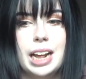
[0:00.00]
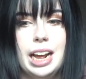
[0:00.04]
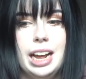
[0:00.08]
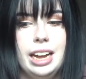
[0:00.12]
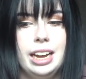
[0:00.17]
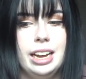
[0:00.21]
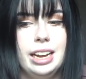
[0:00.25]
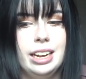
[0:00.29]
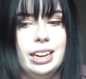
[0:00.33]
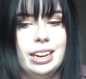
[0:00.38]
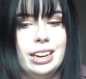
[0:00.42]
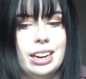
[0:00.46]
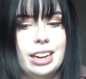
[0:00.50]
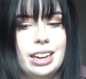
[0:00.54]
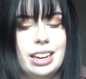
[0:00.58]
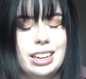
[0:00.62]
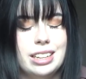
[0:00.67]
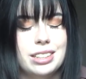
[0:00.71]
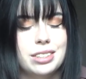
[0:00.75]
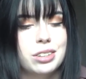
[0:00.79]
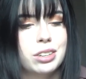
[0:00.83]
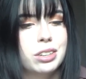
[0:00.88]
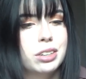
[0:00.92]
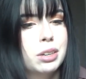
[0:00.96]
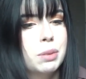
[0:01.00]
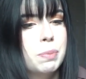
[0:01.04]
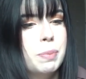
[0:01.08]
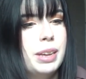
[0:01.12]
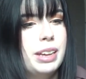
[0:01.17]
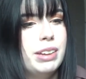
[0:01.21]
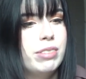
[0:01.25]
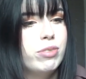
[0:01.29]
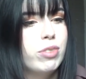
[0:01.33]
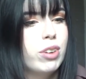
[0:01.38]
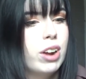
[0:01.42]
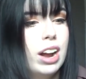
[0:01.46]
And it took
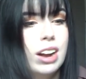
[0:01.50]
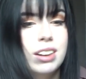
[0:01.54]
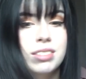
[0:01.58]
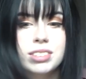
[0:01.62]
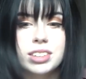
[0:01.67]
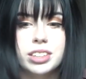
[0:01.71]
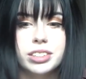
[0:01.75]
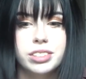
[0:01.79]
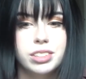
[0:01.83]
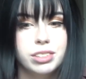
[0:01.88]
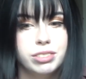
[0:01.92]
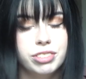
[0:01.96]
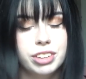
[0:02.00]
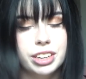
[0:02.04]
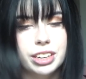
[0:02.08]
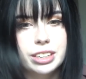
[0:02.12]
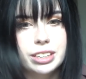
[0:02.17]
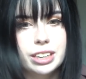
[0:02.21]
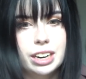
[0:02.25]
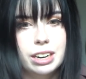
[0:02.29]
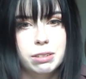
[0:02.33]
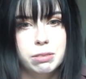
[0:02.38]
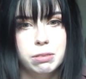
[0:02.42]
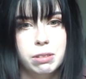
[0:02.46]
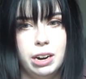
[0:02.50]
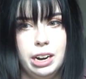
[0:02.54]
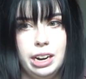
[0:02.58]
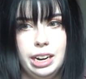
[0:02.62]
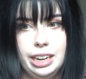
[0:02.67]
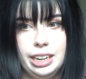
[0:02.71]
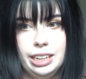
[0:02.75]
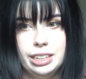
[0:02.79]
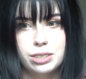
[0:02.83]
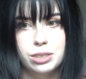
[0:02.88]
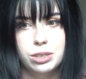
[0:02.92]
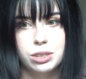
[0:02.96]
me forever to figure out
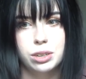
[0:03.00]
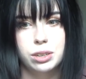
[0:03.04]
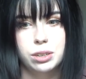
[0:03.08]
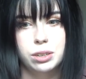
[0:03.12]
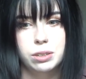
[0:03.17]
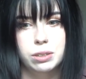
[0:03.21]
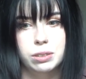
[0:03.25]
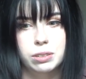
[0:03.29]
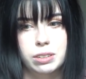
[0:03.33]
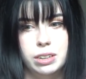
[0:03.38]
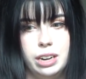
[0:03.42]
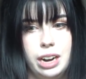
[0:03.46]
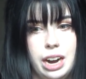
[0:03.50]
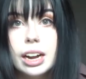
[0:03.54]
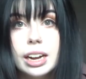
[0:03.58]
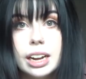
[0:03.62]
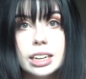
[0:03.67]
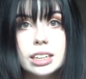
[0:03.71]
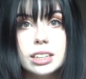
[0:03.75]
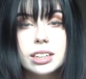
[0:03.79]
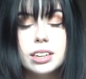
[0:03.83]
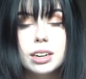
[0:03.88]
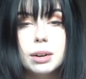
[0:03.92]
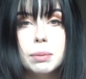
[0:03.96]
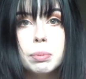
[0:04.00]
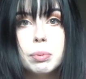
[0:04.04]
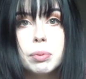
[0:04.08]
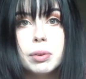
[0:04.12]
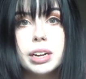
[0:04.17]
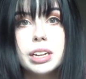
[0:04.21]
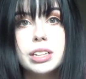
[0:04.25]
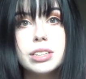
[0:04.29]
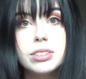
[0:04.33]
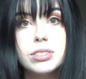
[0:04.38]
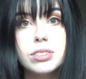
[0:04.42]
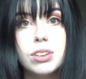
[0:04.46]
why. So I ended up
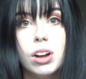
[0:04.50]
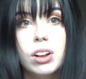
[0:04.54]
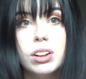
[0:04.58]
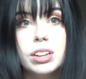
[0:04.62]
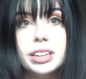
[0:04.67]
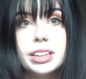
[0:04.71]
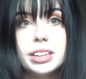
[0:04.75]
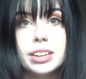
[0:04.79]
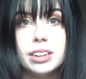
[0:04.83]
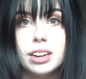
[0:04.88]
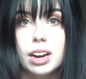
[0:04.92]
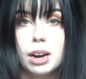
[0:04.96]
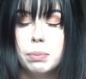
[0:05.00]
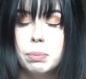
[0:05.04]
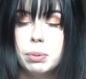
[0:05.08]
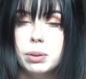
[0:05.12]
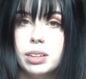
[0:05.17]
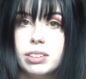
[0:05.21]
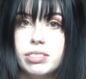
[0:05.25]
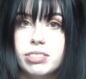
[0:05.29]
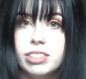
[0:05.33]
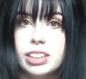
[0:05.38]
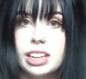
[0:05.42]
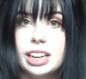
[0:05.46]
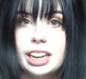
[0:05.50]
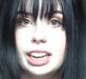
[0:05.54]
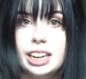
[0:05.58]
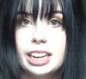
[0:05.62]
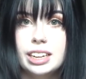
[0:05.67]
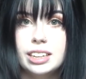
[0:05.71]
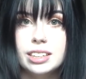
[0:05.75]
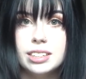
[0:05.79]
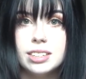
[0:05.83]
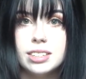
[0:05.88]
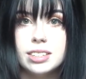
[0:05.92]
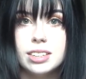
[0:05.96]
reinstalling a couple of
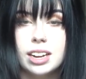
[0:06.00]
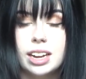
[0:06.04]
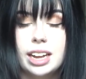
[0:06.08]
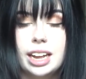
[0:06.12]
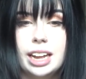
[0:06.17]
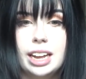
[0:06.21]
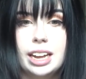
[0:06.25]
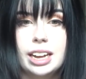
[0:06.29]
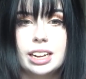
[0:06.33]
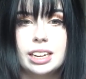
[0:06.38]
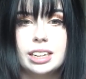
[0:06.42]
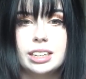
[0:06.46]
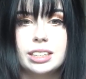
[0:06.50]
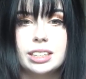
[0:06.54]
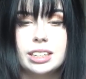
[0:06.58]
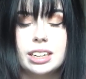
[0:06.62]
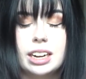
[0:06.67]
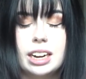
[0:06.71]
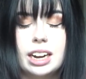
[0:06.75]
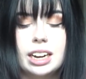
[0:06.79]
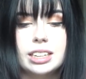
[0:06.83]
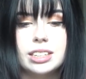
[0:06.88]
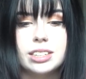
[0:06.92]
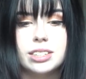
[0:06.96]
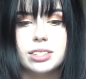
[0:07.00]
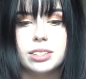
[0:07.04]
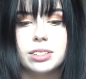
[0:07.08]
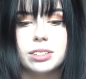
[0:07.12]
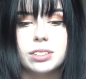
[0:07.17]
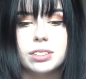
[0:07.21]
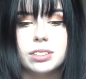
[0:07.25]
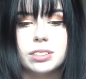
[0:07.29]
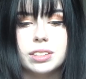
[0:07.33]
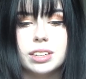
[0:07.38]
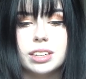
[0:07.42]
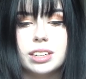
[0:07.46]
things and I
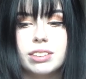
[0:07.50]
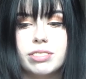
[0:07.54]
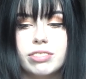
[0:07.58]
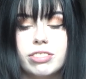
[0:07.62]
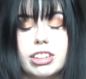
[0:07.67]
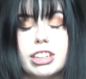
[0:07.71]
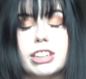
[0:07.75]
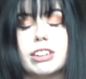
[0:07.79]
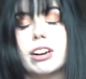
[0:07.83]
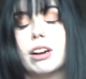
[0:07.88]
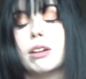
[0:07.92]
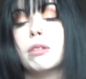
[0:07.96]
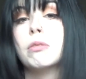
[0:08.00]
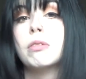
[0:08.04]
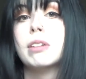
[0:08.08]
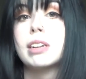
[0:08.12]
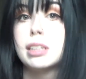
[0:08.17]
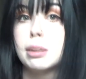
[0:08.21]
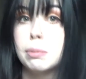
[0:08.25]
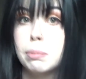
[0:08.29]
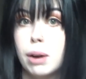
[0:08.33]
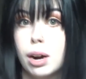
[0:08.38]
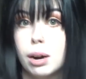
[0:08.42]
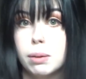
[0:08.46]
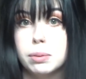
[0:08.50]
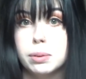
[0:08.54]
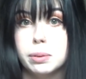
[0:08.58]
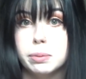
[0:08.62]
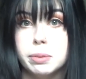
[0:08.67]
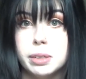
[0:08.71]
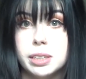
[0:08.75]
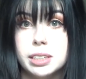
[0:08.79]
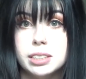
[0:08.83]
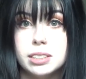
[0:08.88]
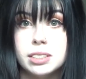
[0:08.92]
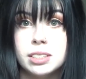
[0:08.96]
still couldn't figure out what the problem
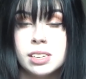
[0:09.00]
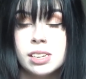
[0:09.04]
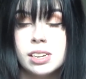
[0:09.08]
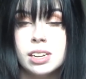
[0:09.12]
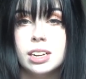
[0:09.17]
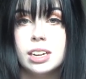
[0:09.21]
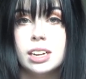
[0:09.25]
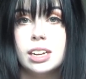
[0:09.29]
was.